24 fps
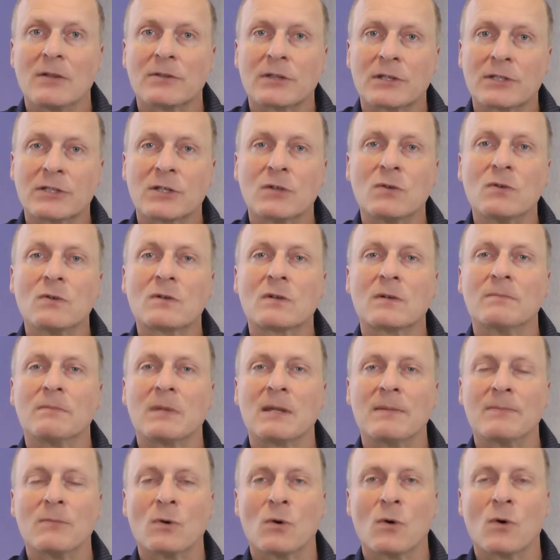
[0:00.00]
The two can
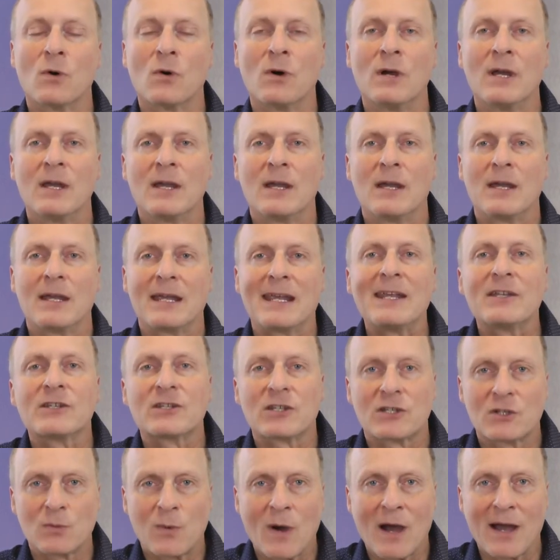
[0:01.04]
be more
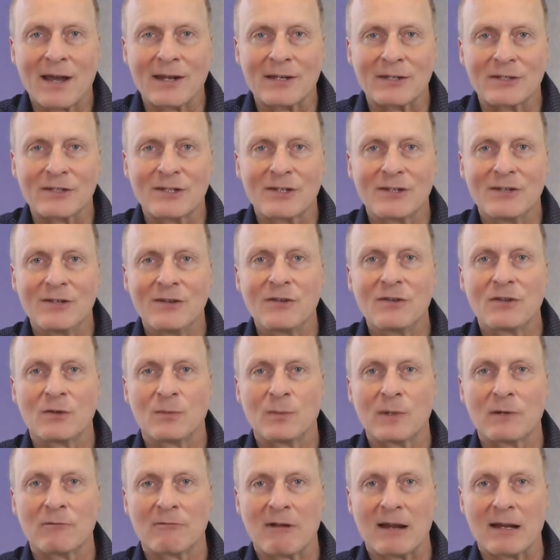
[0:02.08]
intertwined than
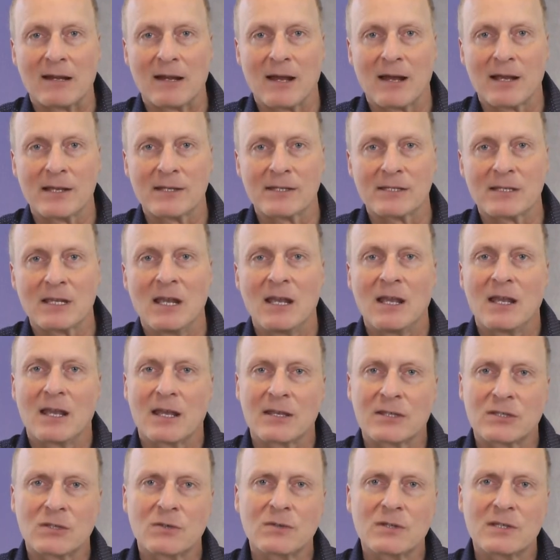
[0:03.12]
we realize.
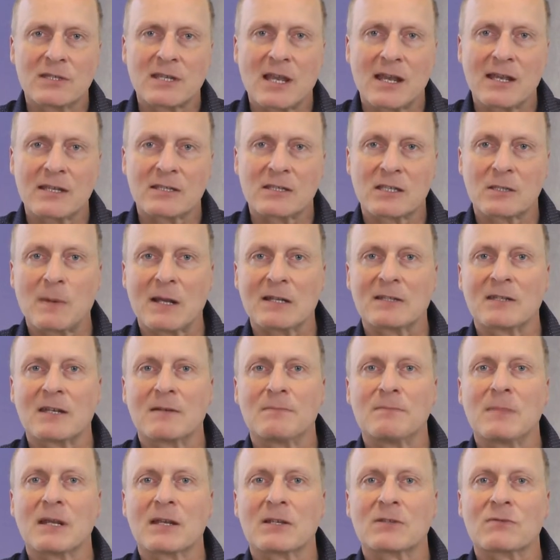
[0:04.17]
As soon as I
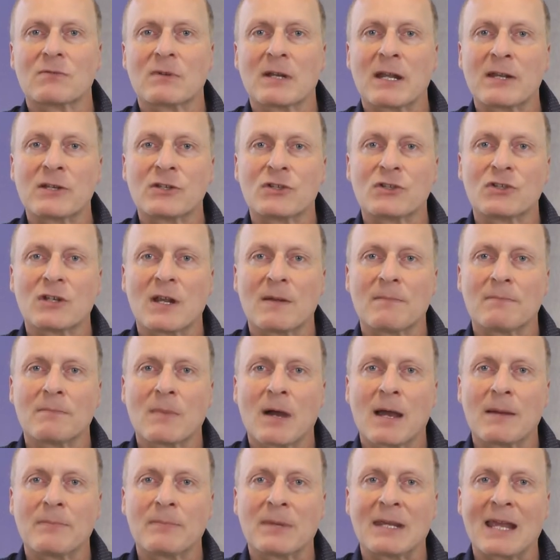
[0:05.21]
suspected Mick's relationship
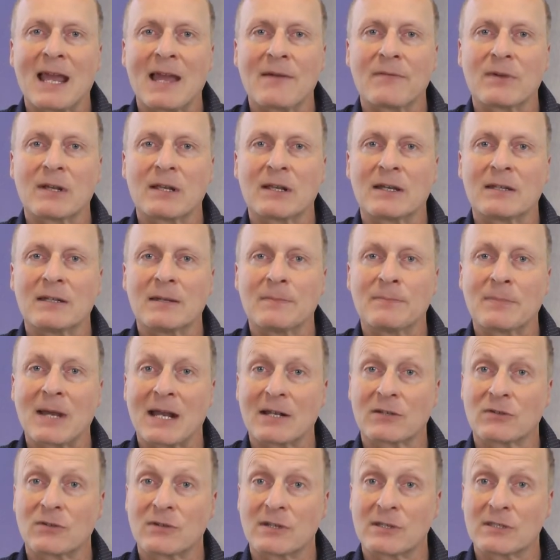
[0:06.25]
might be having an
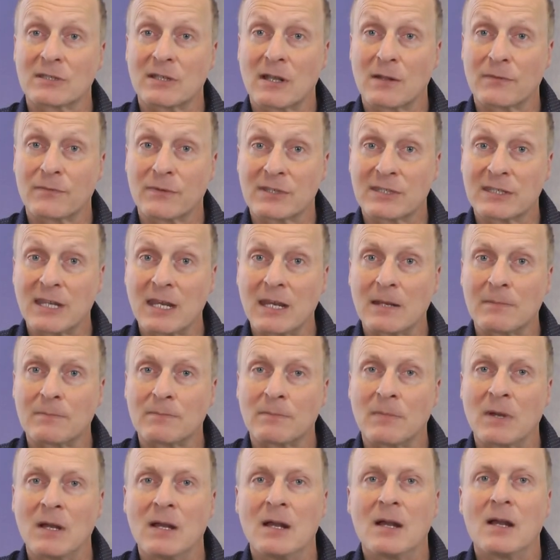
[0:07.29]
impact on his
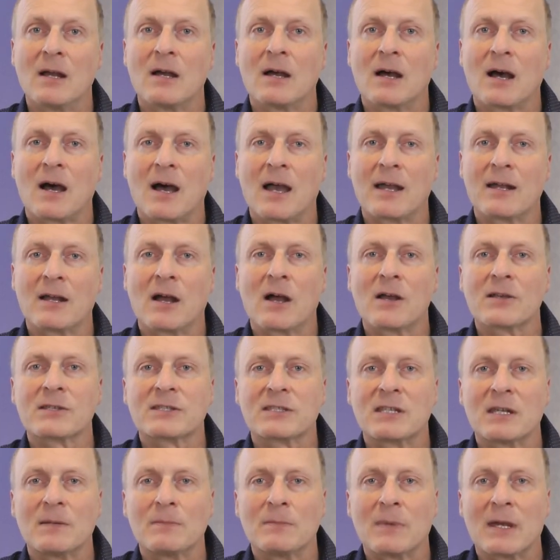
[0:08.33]
self-esteem, I
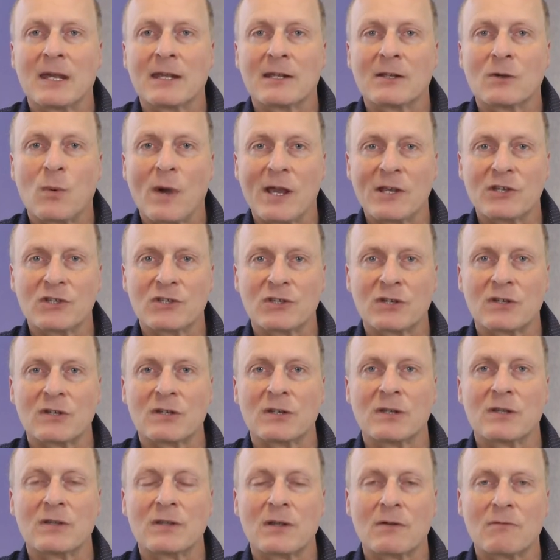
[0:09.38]
asked him a
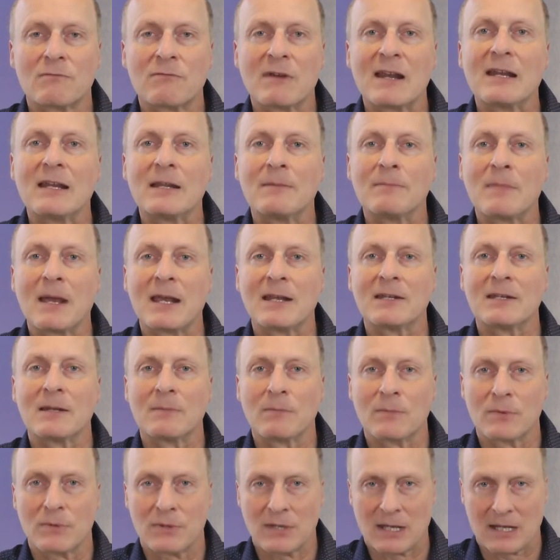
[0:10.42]
question that really made
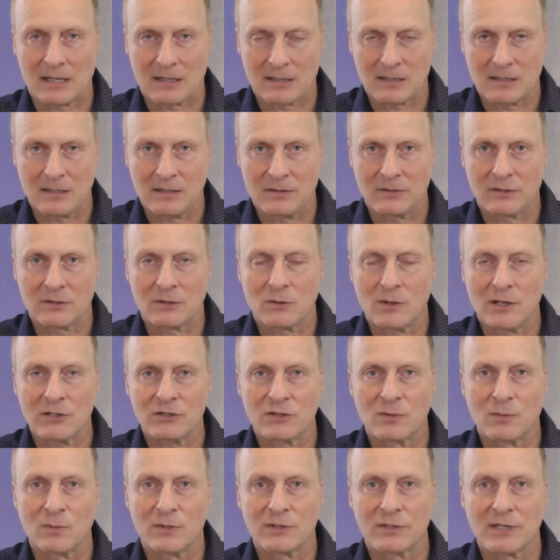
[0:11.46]
him think. And the
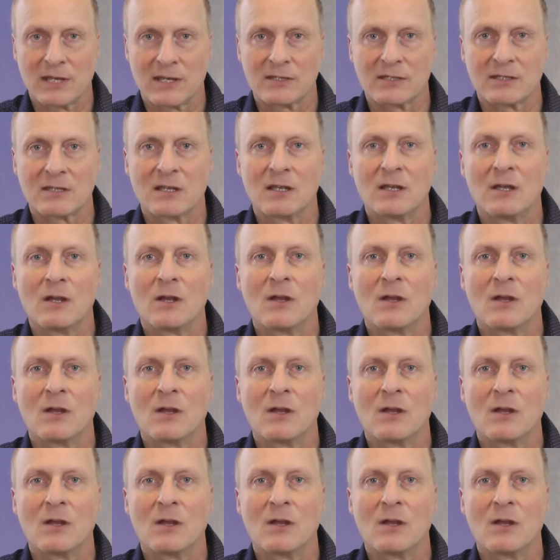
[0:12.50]
question was this: